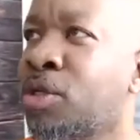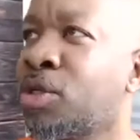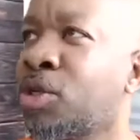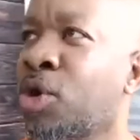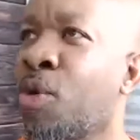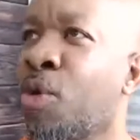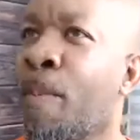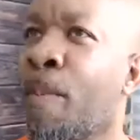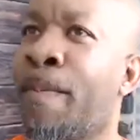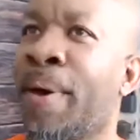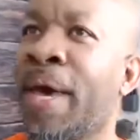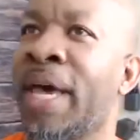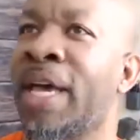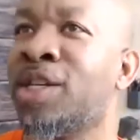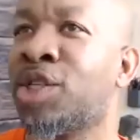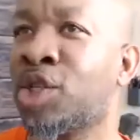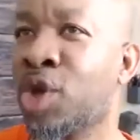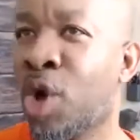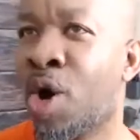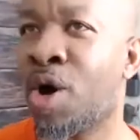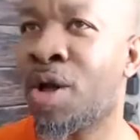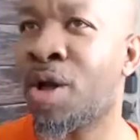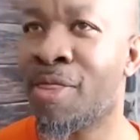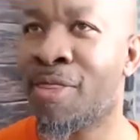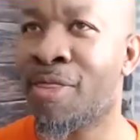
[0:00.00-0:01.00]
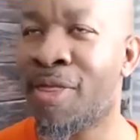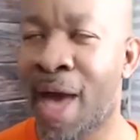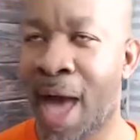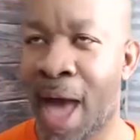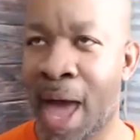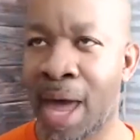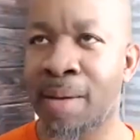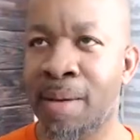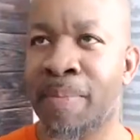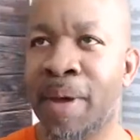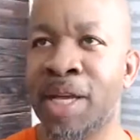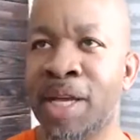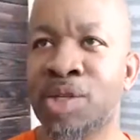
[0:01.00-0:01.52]
based on
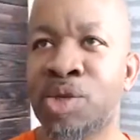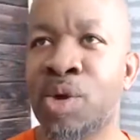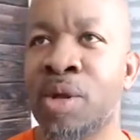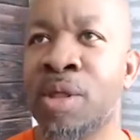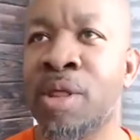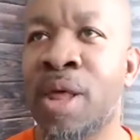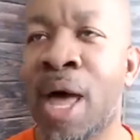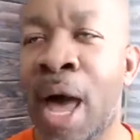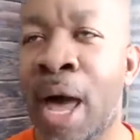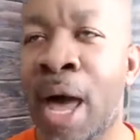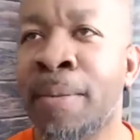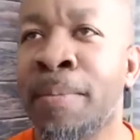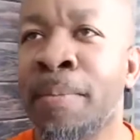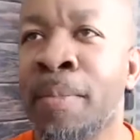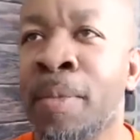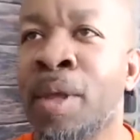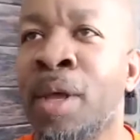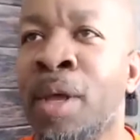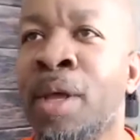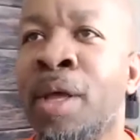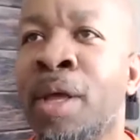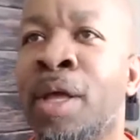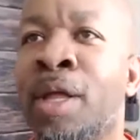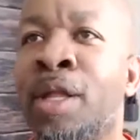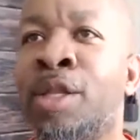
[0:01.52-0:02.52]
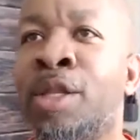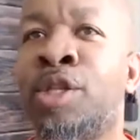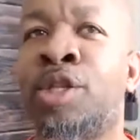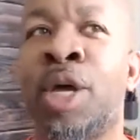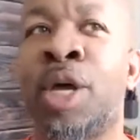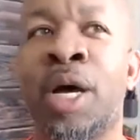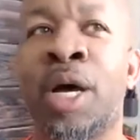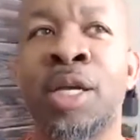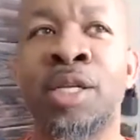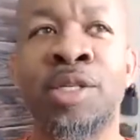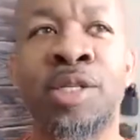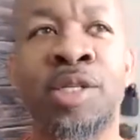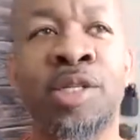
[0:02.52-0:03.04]
that,
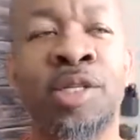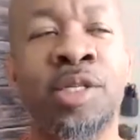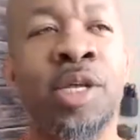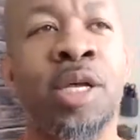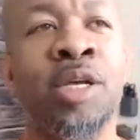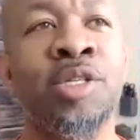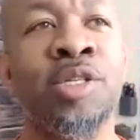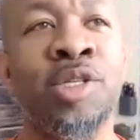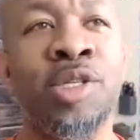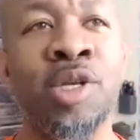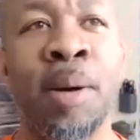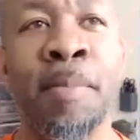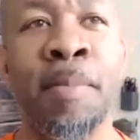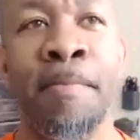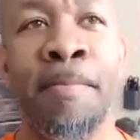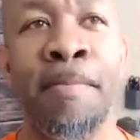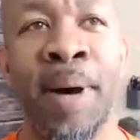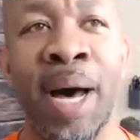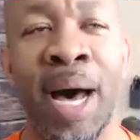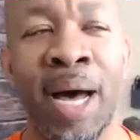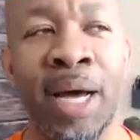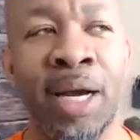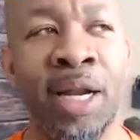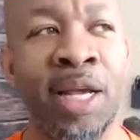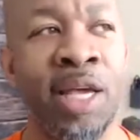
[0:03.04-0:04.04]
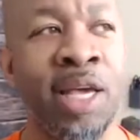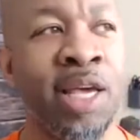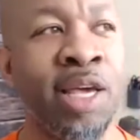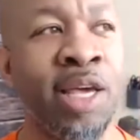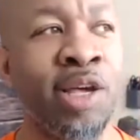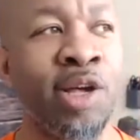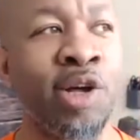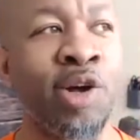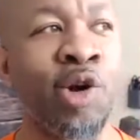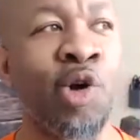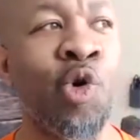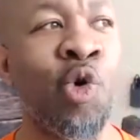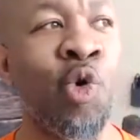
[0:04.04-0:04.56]
does somebody
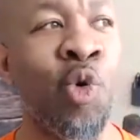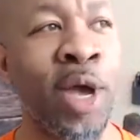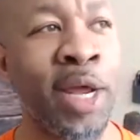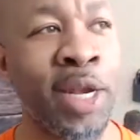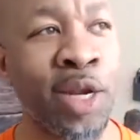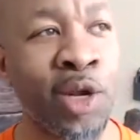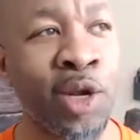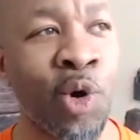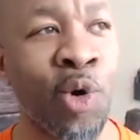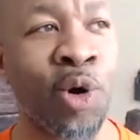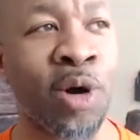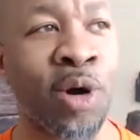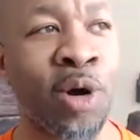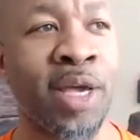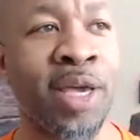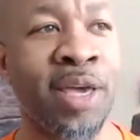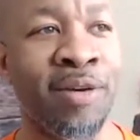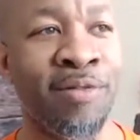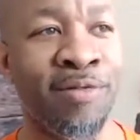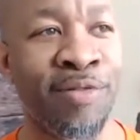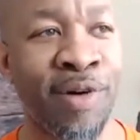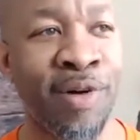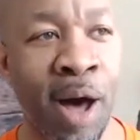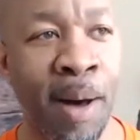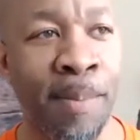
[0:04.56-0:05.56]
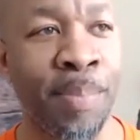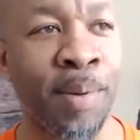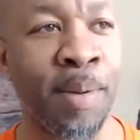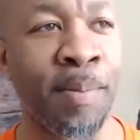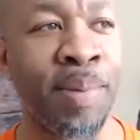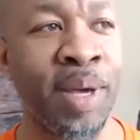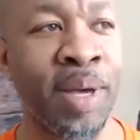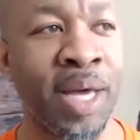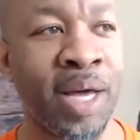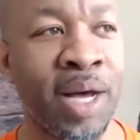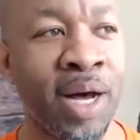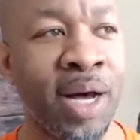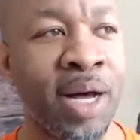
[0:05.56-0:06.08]
quit or give up
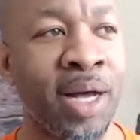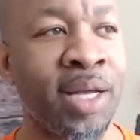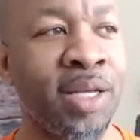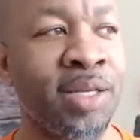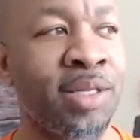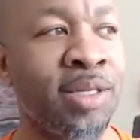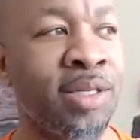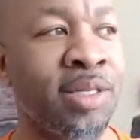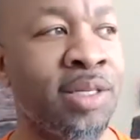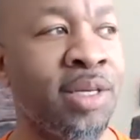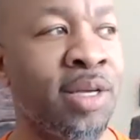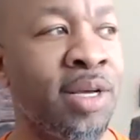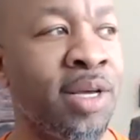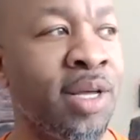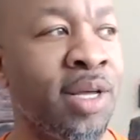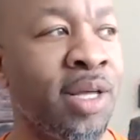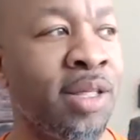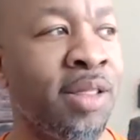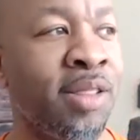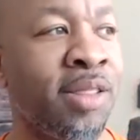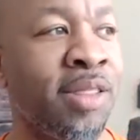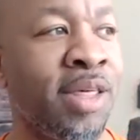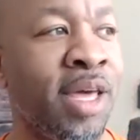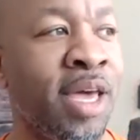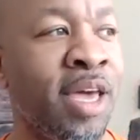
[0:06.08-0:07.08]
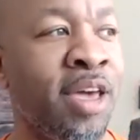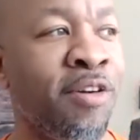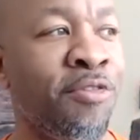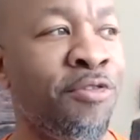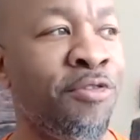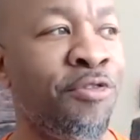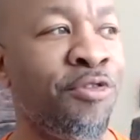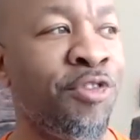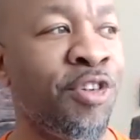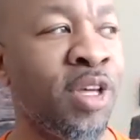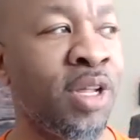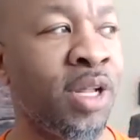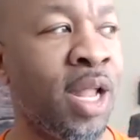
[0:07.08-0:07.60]
because they
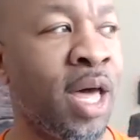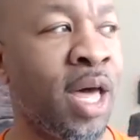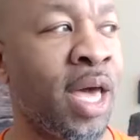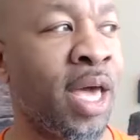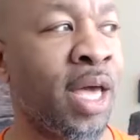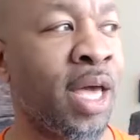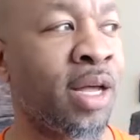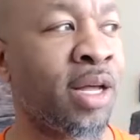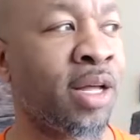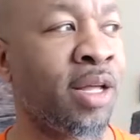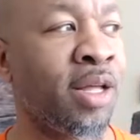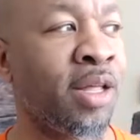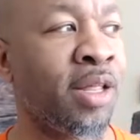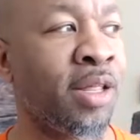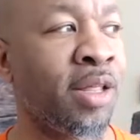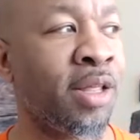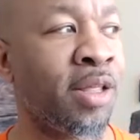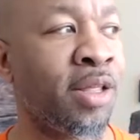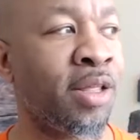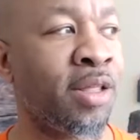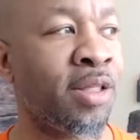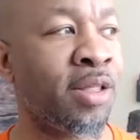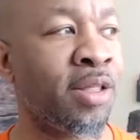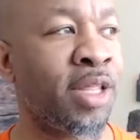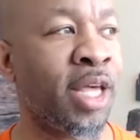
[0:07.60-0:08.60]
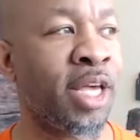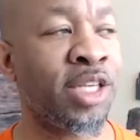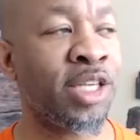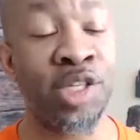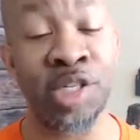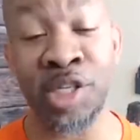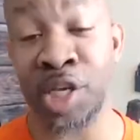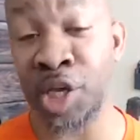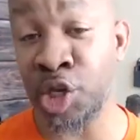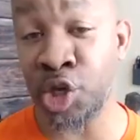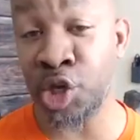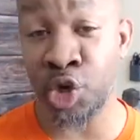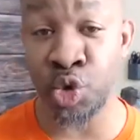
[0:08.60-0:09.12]
feel like they
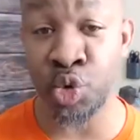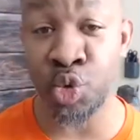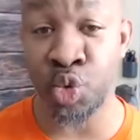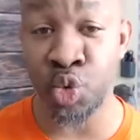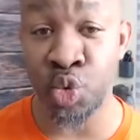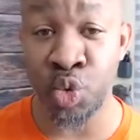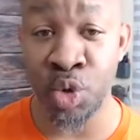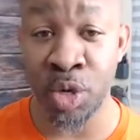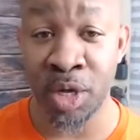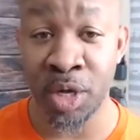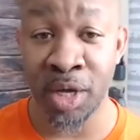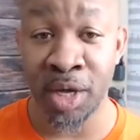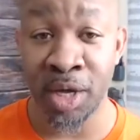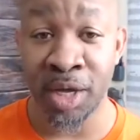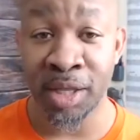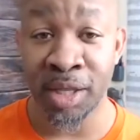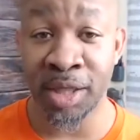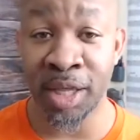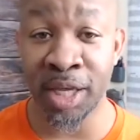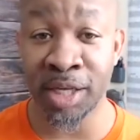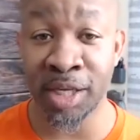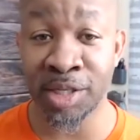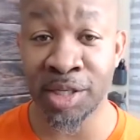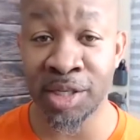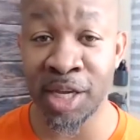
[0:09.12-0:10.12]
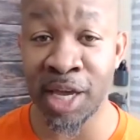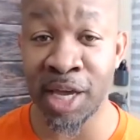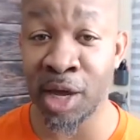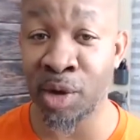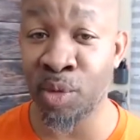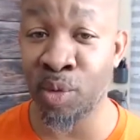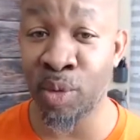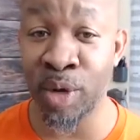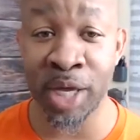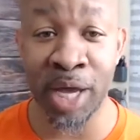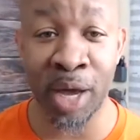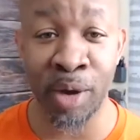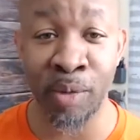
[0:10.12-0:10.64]
see, and
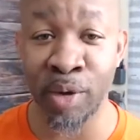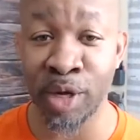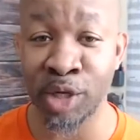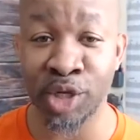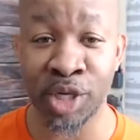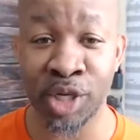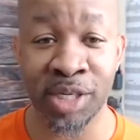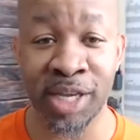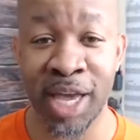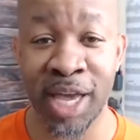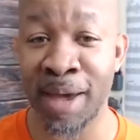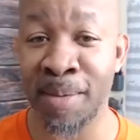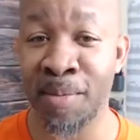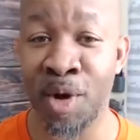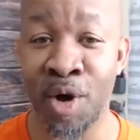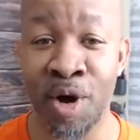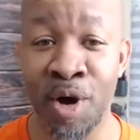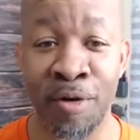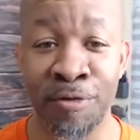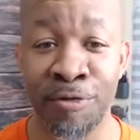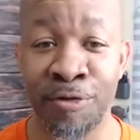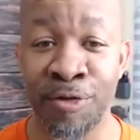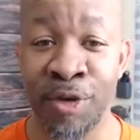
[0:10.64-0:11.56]
we just came off